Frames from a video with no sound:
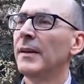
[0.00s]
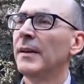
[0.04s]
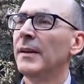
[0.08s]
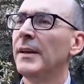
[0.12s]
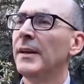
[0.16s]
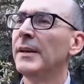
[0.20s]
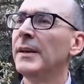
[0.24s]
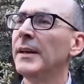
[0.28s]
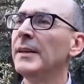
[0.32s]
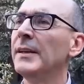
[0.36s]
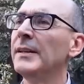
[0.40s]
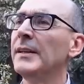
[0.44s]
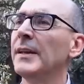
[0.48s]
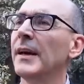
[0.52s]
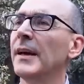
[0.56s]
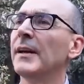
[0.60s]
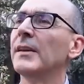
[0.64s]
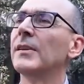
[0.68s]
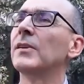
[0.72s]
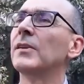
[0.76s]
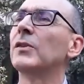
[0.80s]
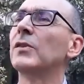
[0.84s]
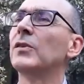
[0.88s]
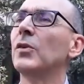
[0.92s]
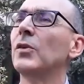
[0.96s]
in
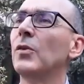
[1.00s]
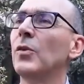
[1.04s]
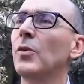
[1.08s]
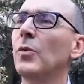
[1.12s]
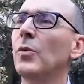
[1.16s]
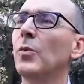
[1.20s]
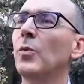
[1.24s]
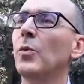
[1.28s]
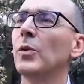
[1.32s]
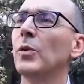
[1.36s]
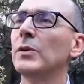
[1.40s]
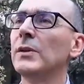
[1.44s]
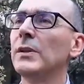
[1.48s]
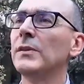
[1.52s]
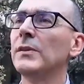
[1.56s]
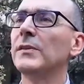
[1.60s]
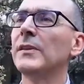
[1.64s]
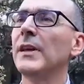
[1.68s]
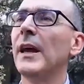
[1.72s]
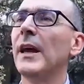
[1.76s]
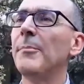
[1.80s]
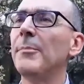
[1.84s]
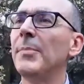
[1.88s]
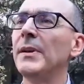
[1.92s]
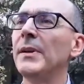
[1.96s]
India. So what is
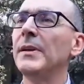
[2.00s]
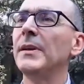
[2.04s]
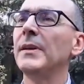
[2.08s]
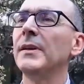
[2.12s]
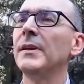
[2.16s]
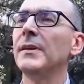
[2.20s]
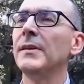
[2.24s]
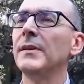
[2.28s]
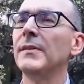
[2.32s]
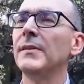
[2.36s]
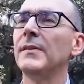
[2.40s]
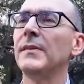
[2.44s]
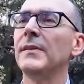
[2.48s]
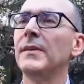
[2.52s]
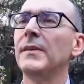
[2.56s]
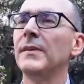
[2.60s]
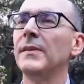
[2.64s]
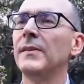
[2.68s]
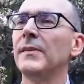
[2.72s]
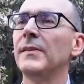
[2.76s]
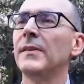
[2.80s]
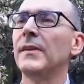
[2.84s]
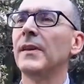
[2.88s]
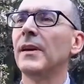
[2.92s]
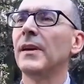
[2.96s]
happening is,
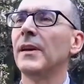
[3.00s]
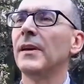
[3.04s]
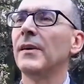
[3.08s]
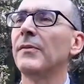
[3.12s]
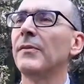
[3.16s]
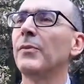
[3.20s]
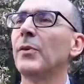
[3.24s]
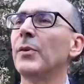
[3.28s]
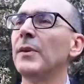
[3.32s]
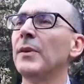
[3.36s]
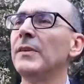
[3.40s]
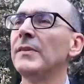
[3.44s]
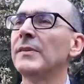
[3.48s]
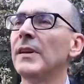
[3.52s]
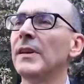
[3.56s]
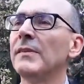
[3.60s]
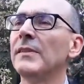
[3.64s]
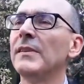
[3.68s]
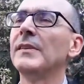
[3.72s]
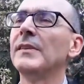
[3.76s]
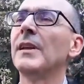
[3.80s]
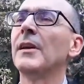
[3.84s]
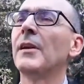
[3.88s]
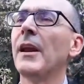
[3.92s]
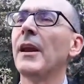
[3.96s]
is uh, for
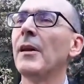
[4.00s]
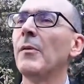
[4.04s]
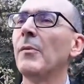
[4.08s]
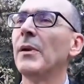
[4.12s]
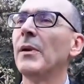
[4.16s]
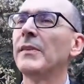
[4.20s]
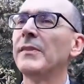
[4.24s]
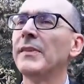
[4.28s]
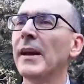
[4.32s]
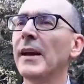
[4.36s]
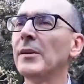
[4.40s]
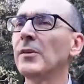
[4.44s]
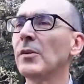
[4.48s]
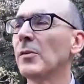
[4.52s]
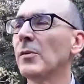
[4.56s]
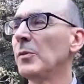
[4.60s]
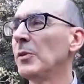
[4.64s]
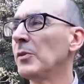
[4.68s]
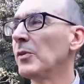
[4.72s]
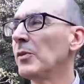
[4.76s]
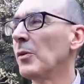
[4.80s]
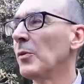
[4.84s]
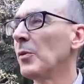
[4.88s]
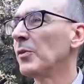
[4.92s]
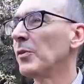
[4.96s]
instance, in the railway sector,
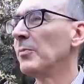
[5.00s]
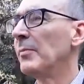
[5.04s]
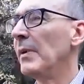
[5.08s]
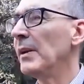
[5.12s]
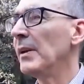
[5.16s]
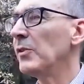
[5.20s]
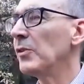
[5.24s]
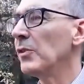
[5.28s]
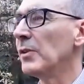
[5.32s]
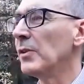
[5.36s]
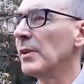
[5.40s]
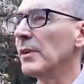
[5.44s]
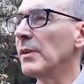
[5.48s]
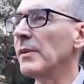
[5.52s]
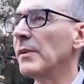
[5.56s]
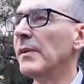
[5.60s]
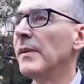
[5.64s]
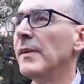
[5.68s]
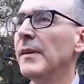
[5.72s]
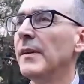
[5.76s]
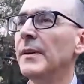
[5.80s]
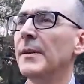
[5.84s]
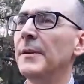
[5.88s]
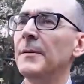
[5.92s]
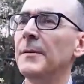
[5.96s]
which I was mentioning,
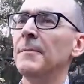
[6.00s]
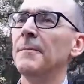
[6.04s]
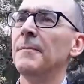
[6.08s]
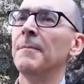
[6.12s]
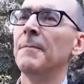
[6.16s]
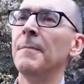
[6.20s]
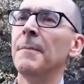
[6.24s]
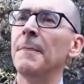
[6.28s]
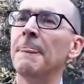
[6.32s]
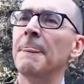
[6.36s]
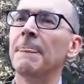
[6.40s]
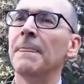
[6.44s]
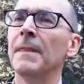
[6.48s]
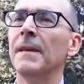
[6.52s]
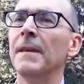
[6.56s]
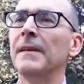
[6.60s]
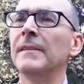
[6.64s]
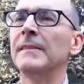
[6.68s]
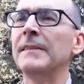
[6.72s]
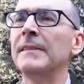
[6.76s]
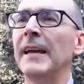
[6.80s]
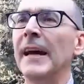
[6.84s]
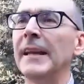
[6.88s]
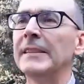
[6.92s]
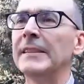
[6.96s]
um,
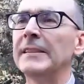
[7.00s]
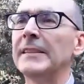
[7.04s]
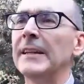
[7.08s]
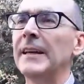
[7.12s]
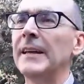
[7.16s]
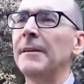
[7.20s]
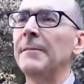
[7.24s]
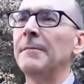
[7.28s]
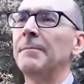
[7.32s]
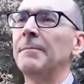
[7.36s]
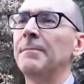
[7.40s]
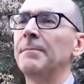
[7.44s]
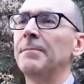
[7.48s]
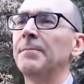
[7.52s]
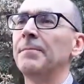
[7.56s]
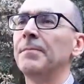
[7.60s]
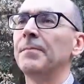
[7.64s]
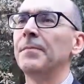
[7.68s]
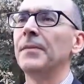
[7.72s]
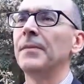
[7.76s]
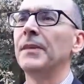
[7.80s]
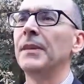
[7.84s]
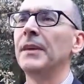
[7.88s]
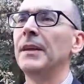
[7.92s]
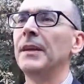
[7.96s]
is that uh,
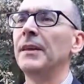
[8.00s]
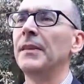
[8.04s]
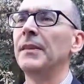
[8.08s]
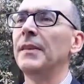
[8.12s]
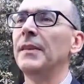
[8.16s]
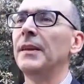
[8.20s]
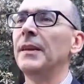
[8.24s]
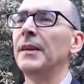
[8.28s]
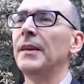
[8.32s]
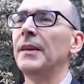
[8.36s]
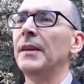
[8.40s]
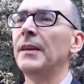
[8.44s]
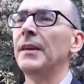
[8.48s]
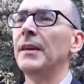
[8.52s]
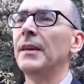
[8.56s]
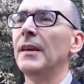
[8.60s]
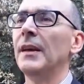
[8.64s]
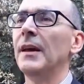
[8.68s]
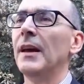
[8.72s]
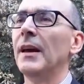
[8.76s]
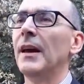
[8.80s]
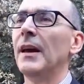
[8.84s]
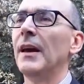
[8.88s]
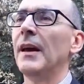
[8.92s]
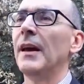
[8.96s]
the
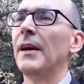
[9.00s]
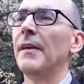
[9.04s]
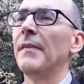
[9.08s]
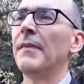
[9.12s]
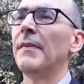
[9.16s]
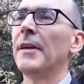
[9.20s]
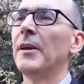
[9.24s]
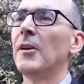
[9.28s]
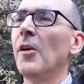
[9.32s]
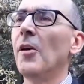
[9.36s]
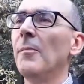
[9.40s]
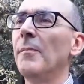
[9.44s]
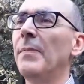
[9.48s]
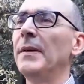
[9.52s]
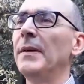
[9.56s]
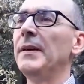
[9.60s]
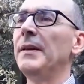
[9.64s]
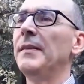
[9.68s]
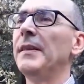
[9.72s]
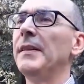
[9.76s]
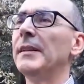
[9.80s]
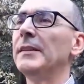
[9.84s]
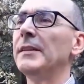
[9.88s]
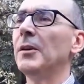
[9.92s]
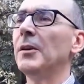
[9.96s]
the uh, the
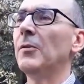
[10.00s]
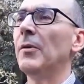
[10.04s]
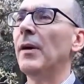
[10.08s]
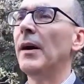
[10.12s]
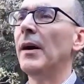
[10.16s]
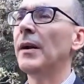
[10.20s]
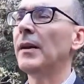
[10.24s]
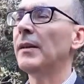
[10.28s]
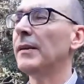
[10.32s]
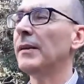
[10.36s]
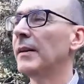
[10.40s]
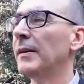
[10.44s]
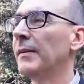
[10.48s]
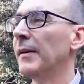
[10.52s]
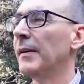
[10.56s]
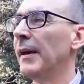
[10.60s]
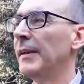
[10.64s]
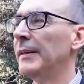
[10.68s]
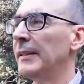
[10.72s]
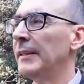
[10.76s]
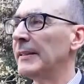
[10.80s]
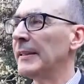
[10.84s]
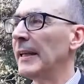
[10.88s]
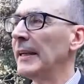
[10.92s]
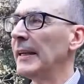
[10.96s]
company that acquired uh,
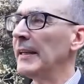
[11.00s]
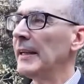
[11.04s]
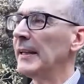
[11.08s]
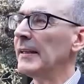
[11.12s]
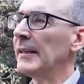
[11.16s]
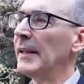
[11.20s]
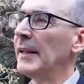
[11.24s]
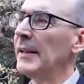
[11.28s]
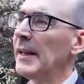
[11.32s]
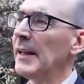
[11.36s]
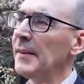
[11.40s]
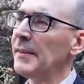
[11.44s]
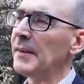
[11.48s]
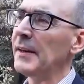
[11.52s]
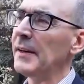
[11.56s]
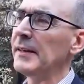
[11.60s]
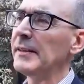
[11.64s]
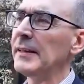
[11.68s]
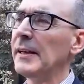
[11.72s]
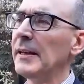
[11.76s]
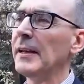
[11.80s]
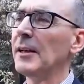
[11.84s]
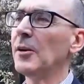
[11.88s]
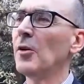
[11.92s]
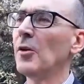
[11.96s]
an Italian, another
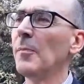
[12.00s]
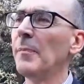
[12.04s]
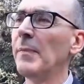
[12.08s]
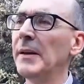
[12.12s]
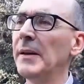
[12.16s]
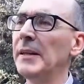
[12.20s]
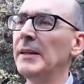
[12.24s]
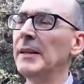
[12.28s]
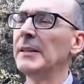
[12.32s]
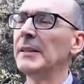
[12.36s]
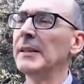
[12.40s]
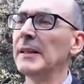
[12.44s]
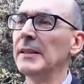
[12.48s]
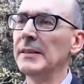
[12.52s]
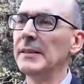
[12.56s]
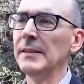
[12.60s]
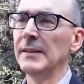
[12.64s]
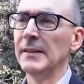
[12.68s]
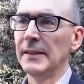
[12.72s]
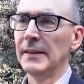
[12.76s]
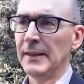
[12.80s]
Italian company in Italy,